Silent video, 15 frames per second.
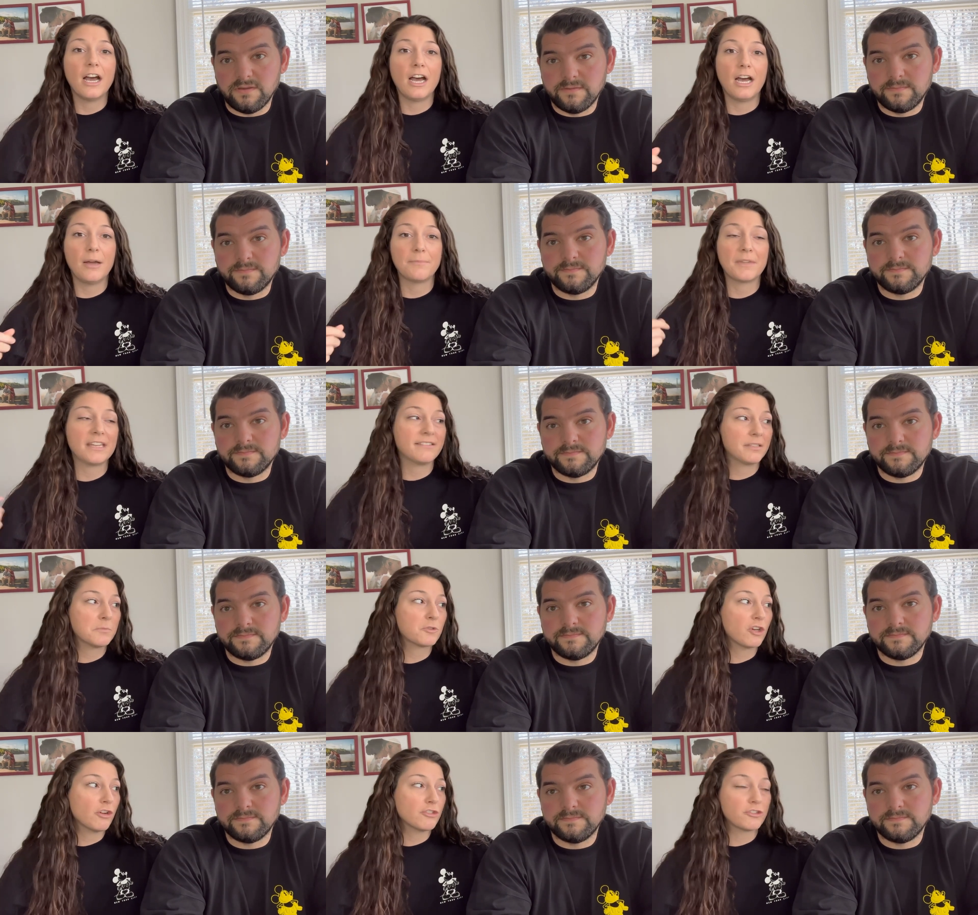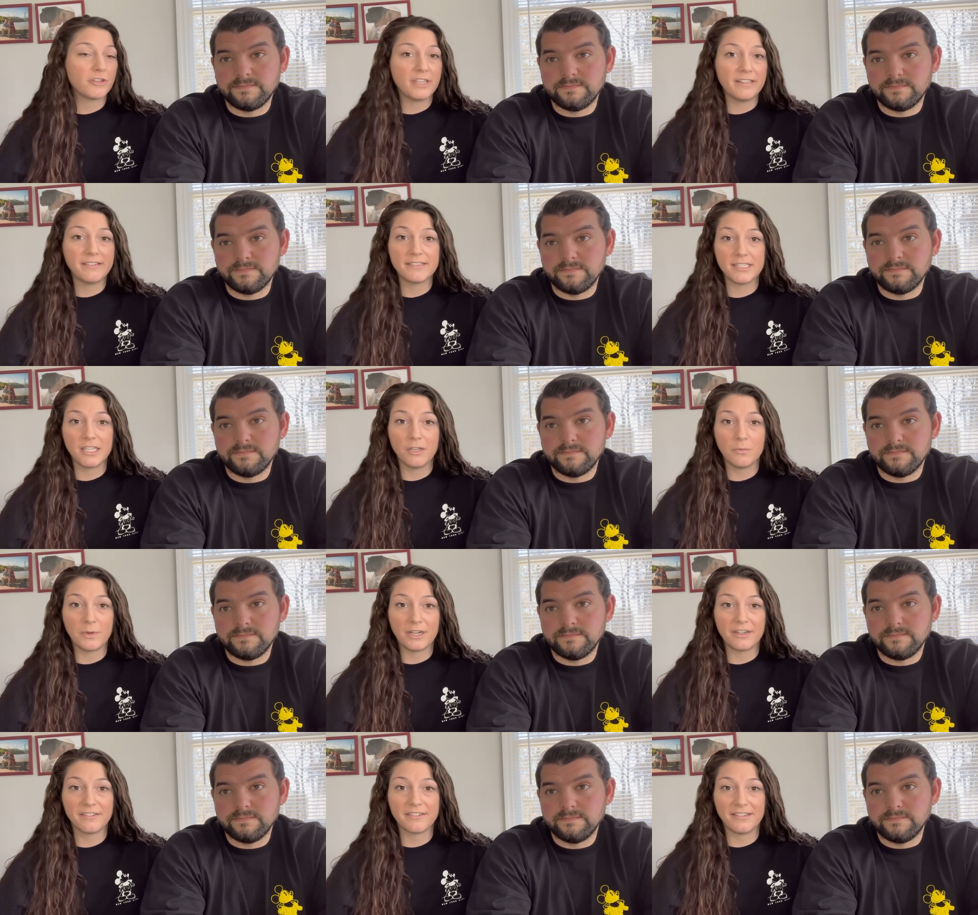Speaker 1: Um, get some groceries to
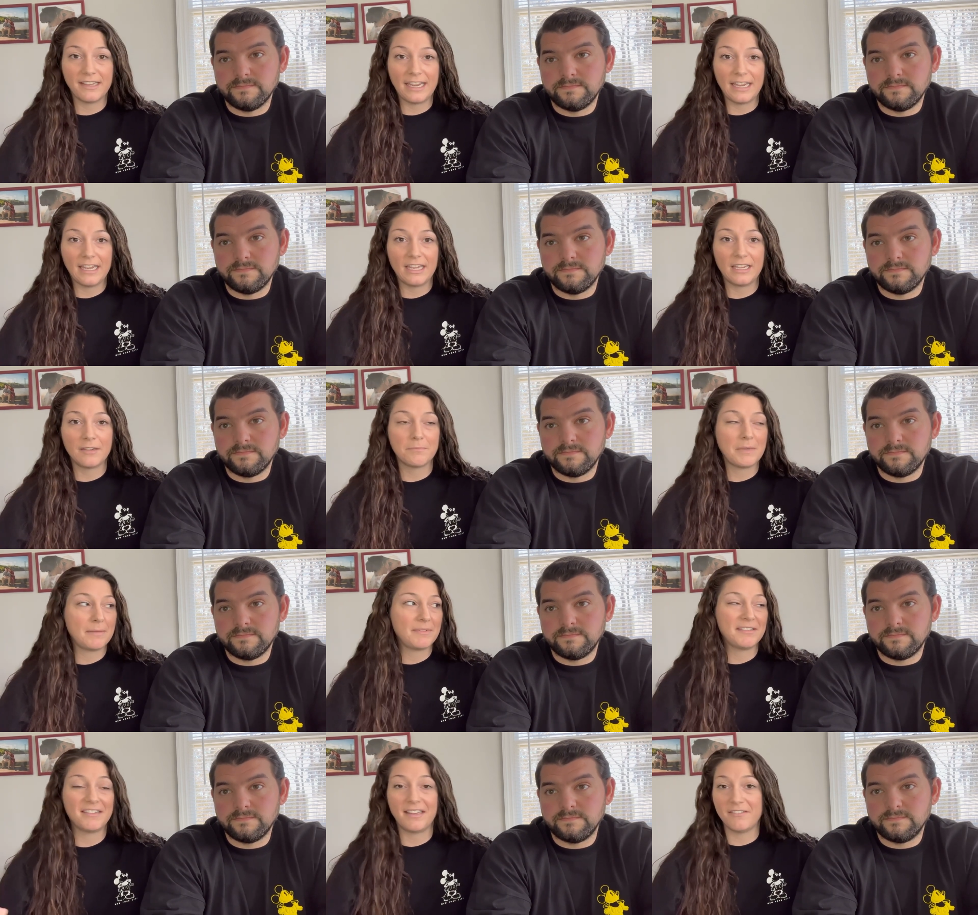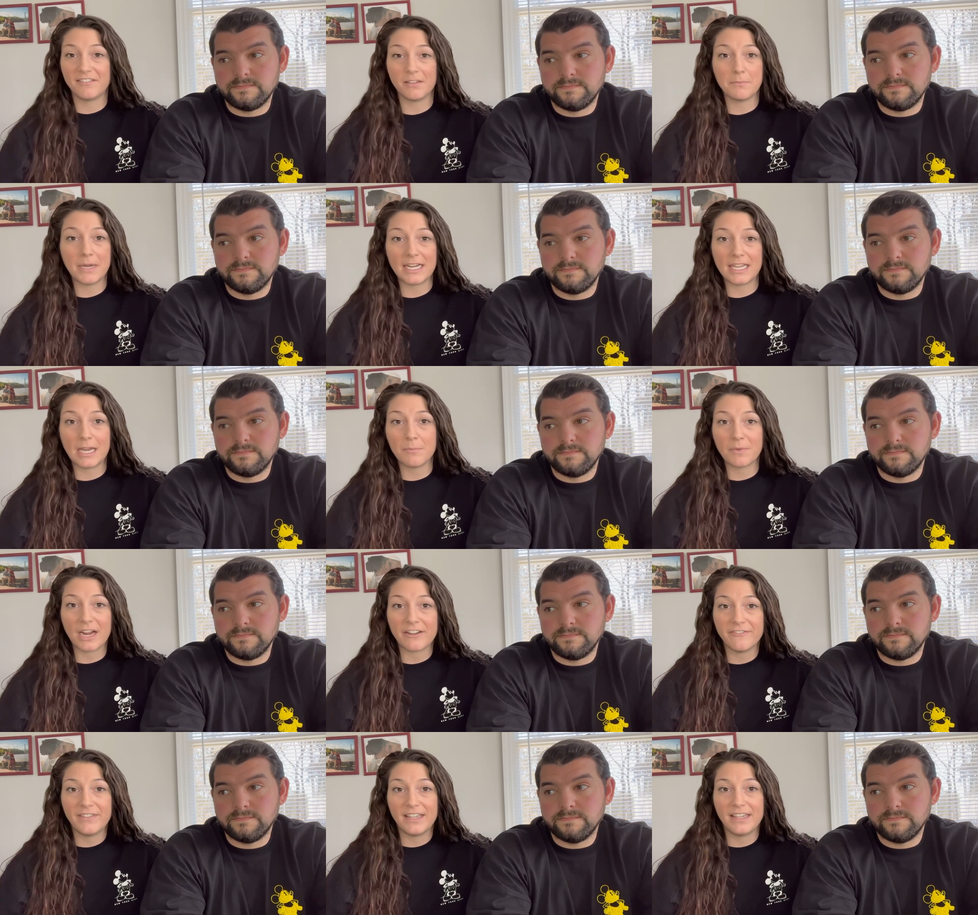where you're staying, maybe save some money on
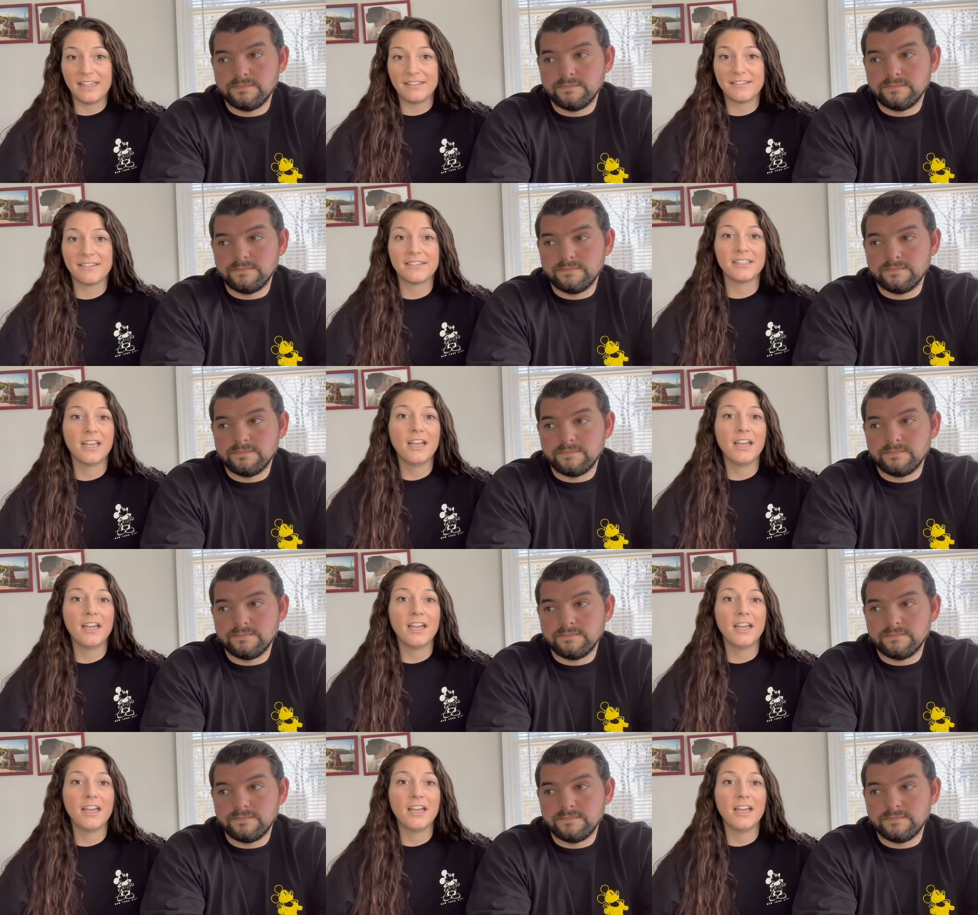breakfast,